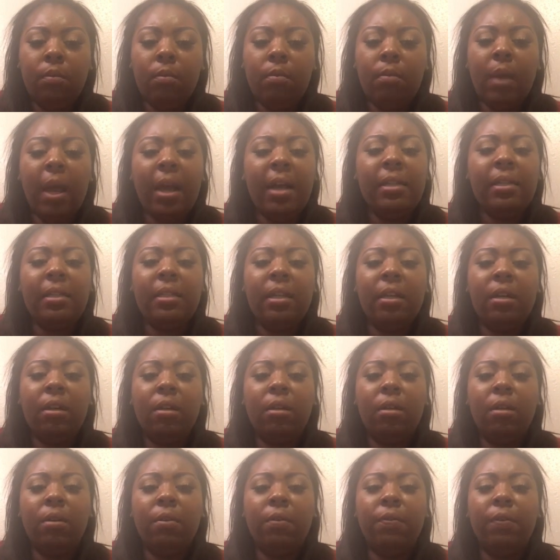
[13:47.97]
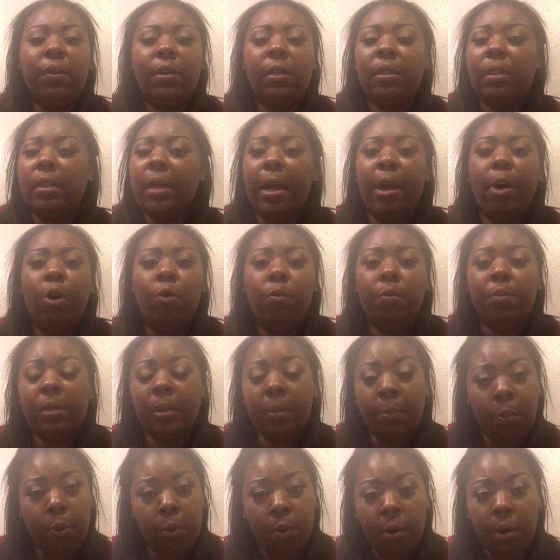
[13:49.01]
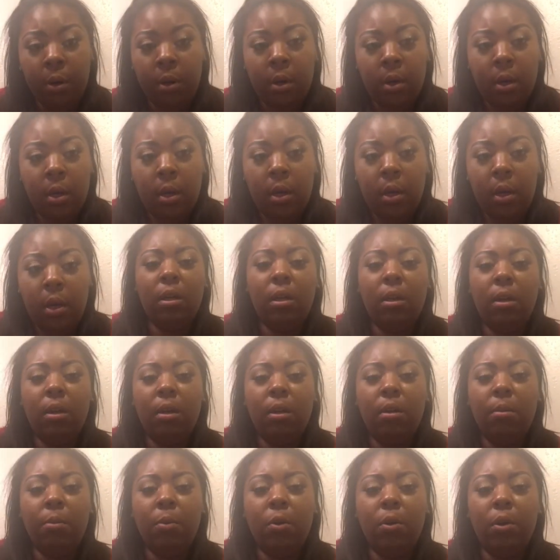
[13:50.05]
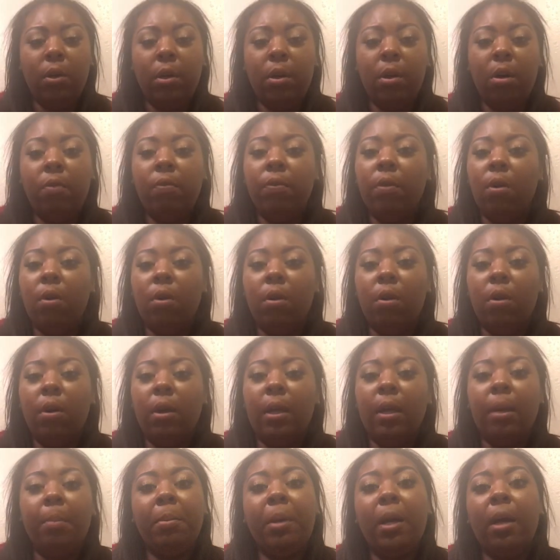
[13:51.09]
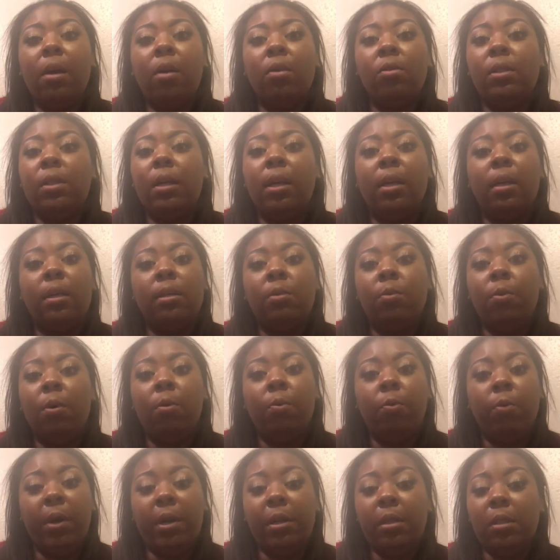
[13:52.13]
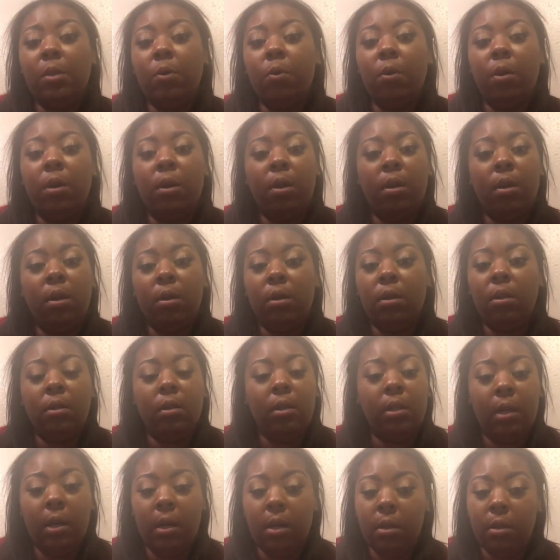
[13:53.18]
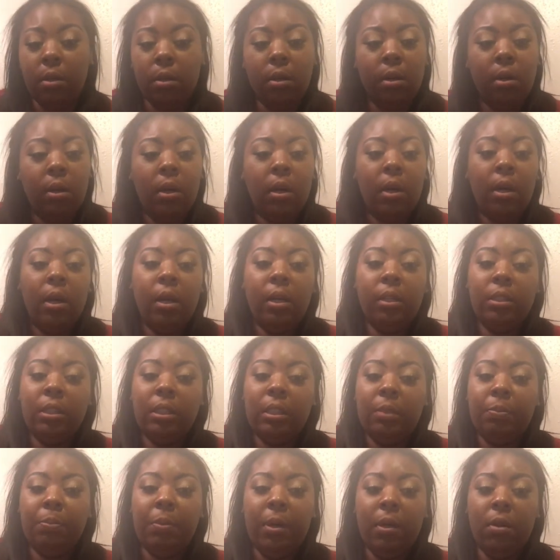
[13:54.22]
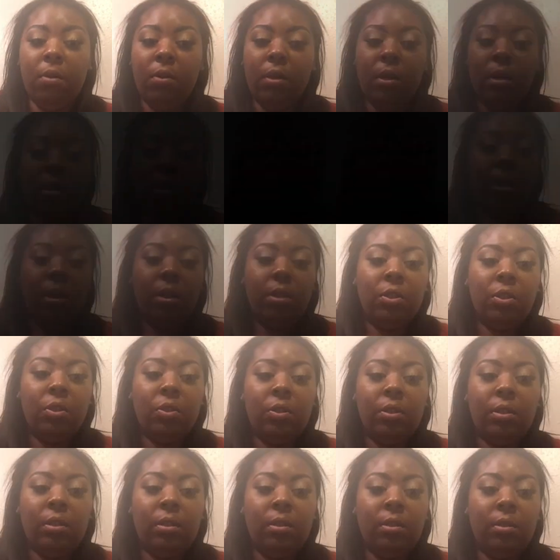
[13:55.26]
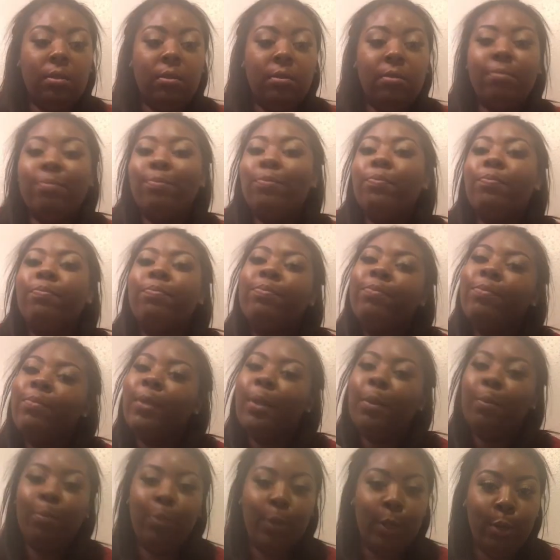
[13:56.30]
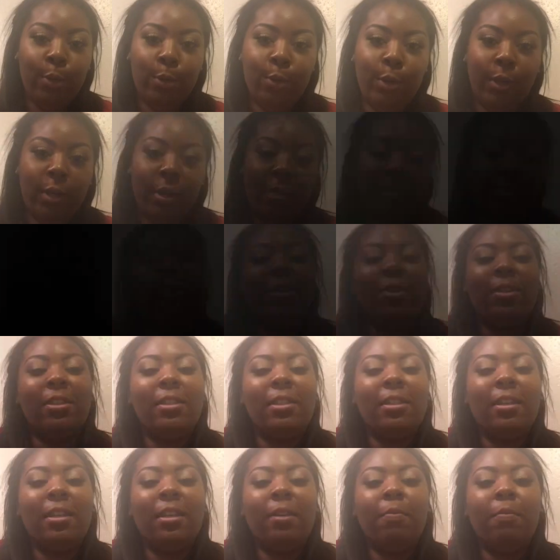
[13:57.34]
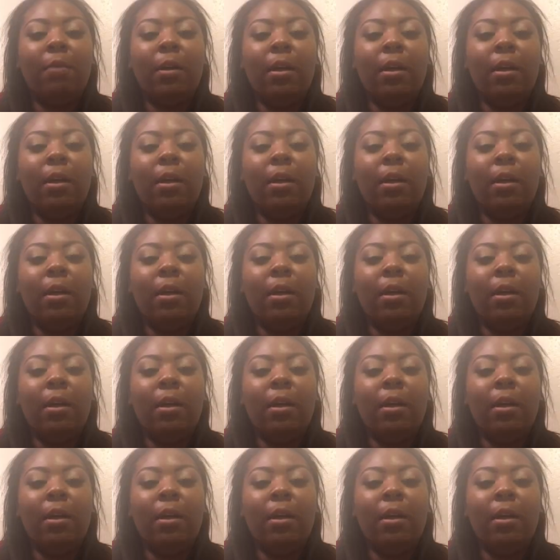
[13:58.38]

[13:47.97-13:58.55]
instead of help, support in our community overall. I'm not going to say it's one race or the other. Just period. Just period. Seriously.